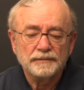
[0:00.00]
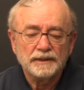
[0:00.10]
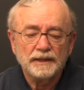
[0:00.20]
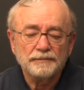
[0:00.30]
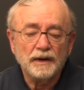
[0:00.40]

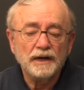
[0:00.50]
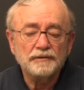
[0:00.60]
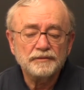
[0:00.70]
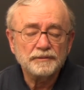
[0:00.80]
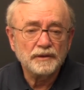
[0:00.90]

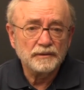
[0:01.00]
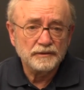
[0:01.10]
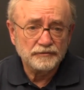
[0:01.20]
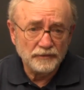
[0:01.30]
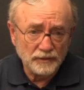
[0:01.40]
Barred from
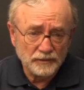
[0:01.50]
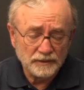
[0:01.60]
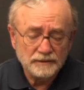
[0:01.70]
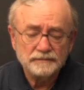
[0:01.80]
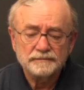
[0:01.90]
going
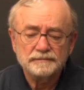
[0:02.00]
forward